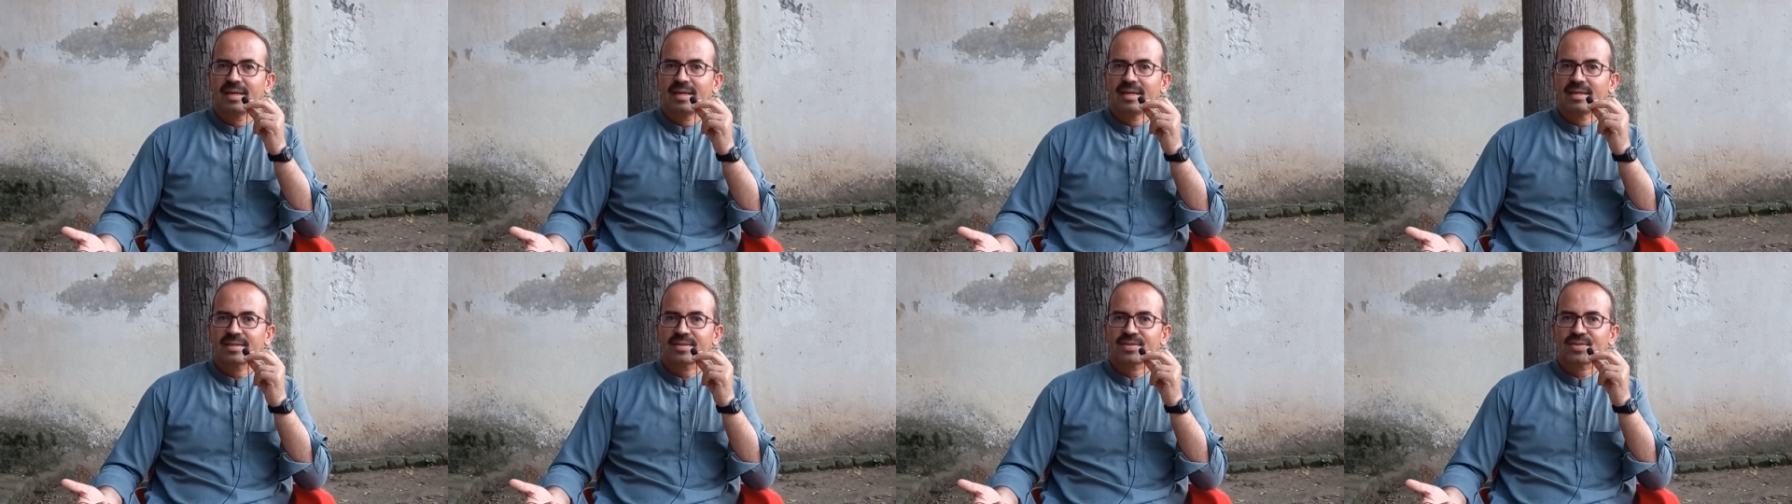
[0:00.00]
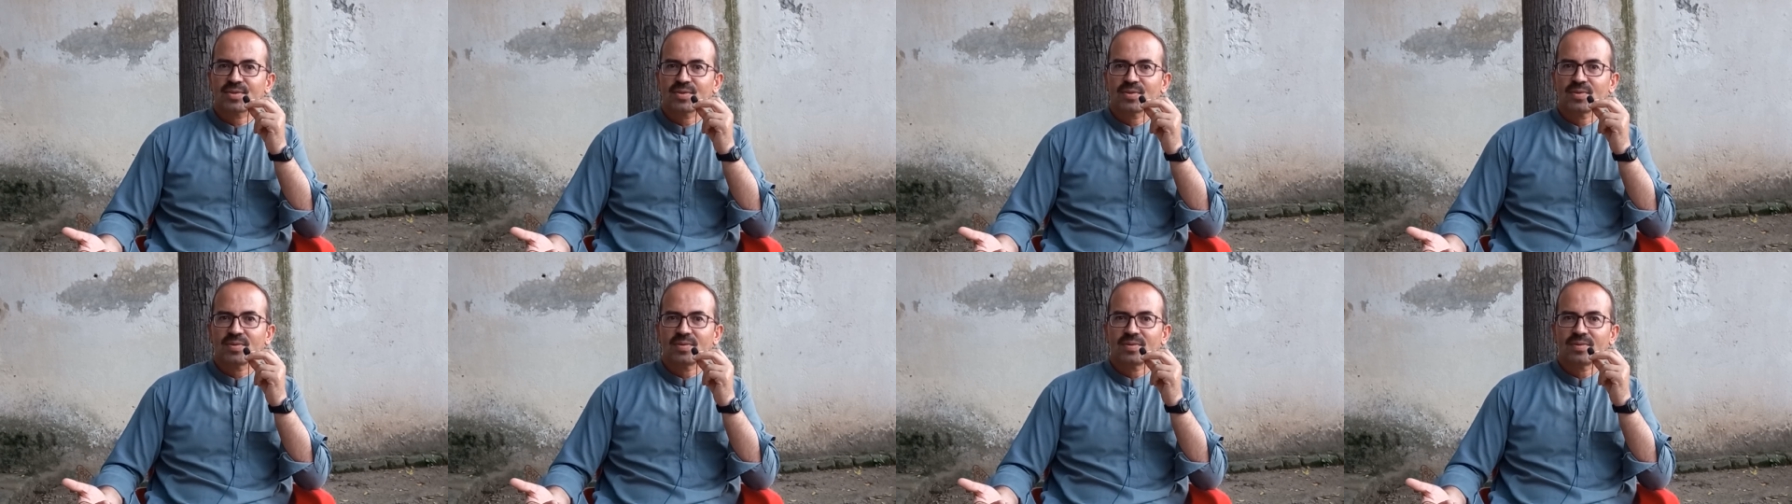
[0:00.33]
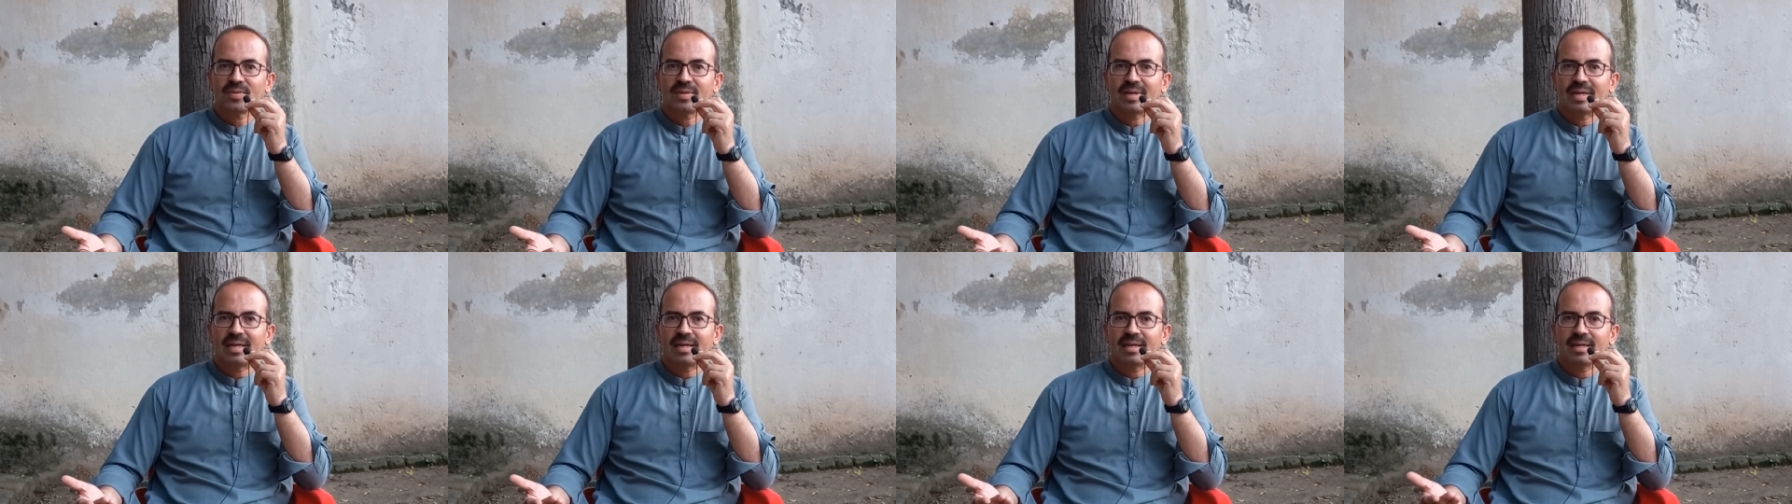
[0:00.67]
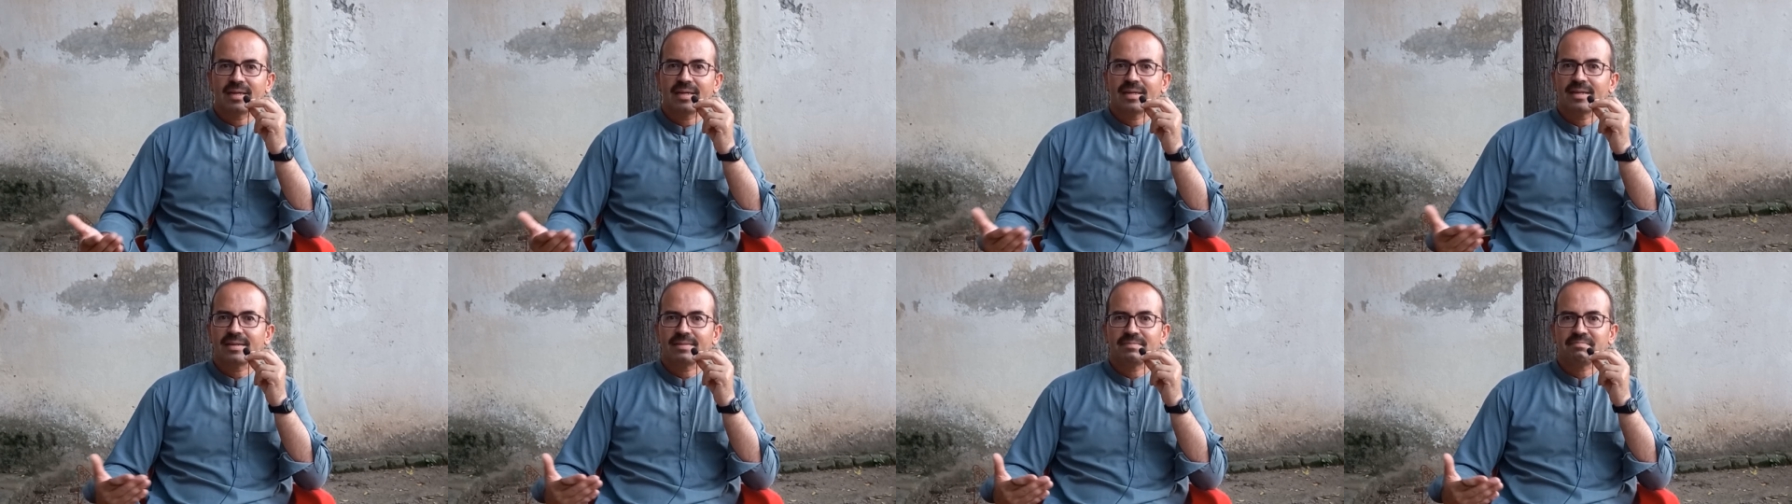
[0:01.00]
So
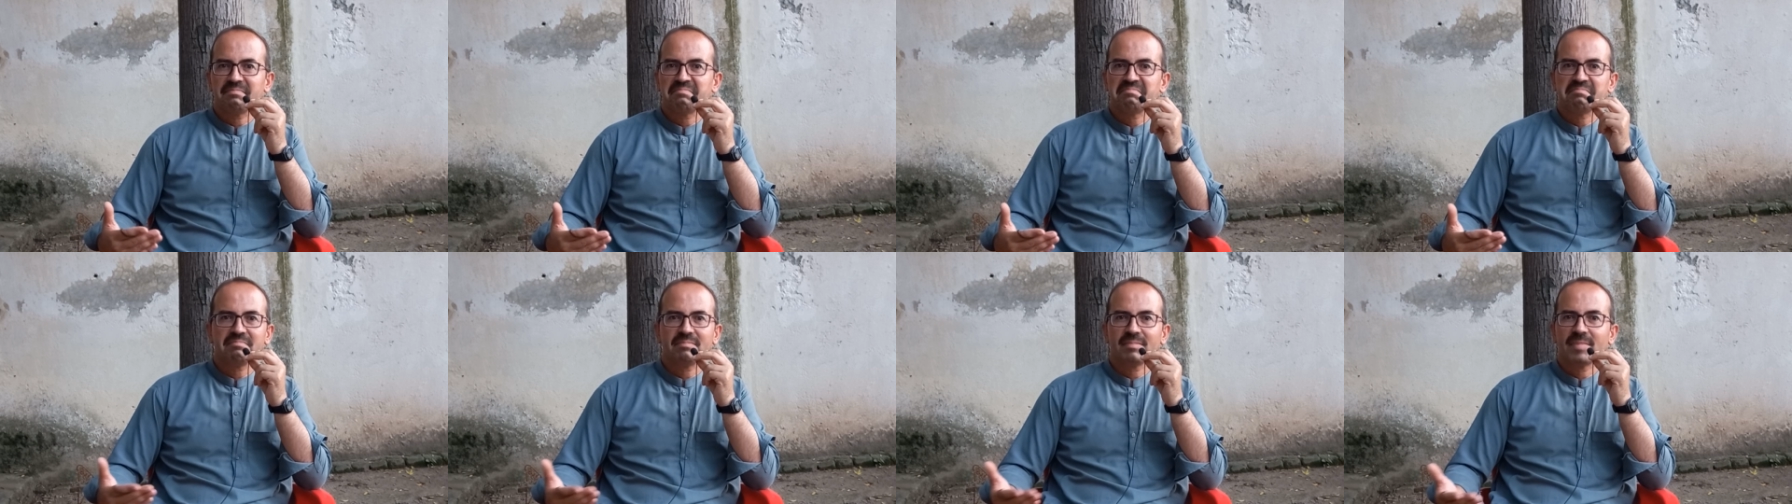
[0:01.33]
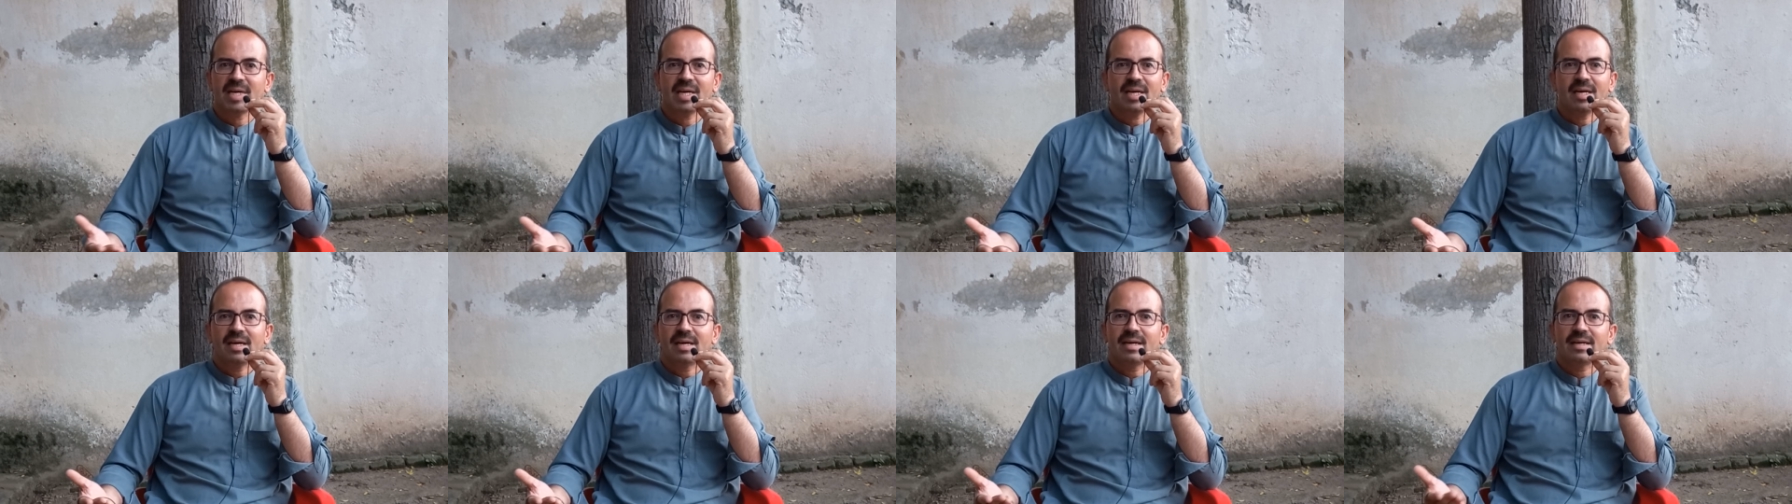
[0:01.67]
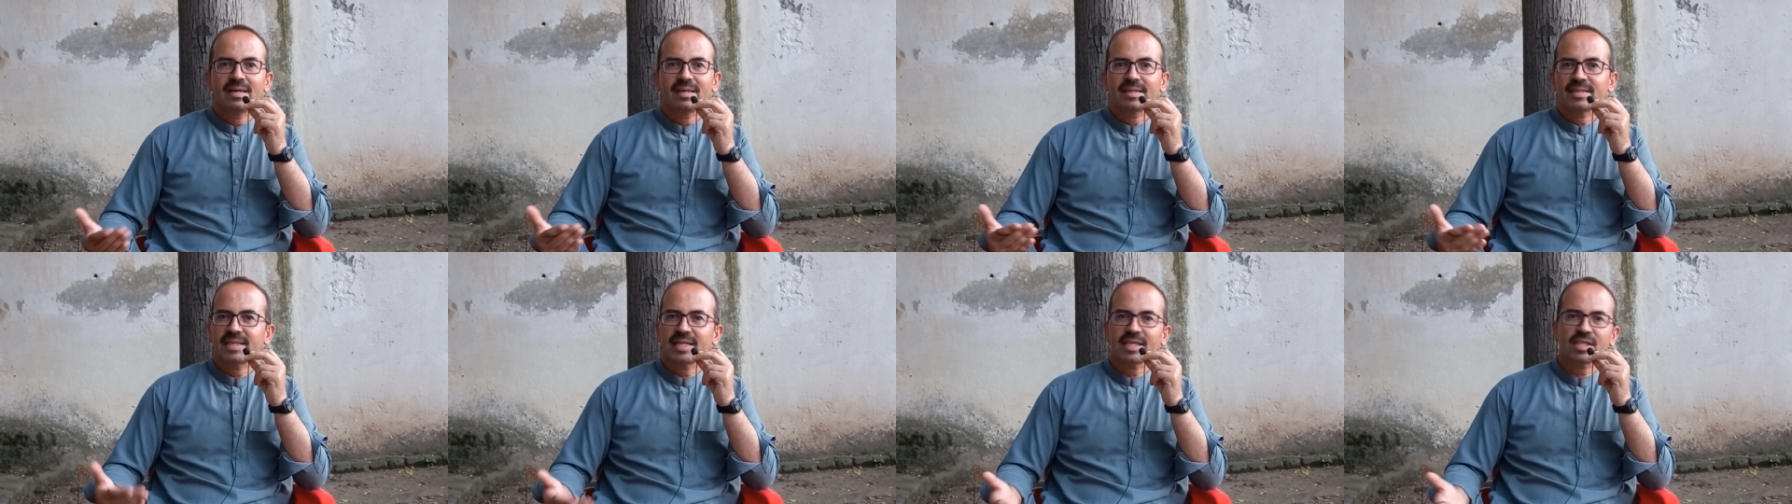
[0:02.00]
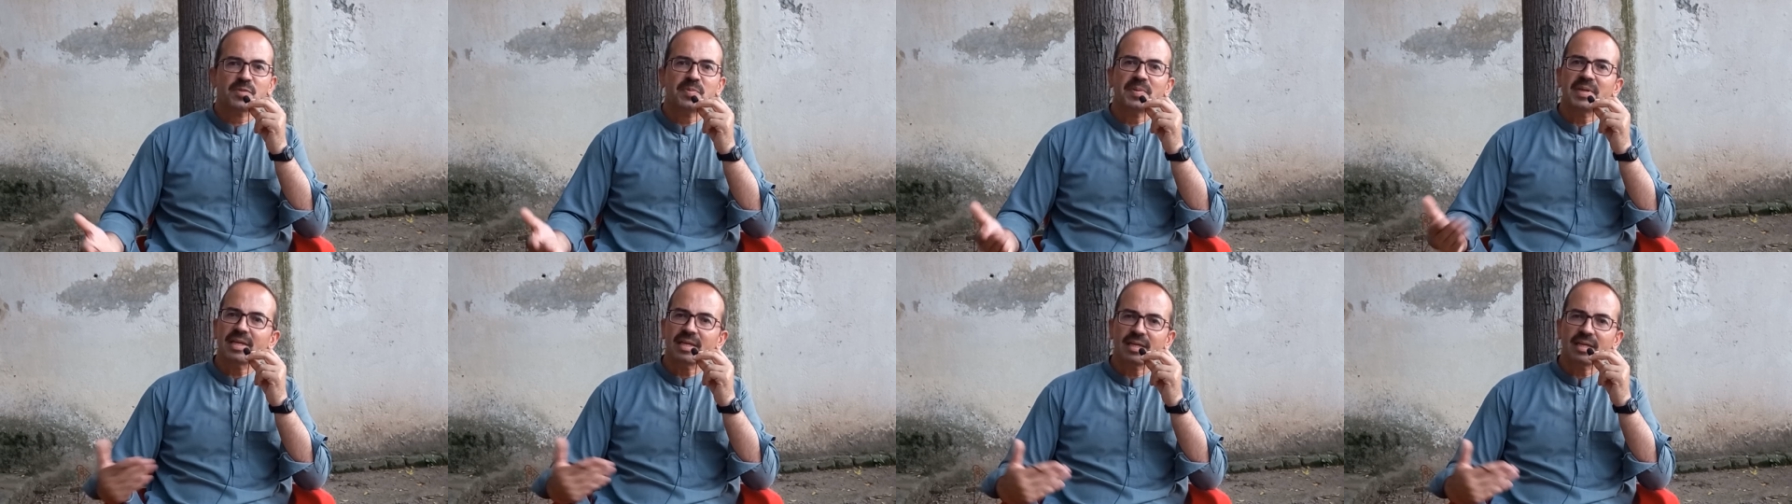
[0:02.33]
Shakespeare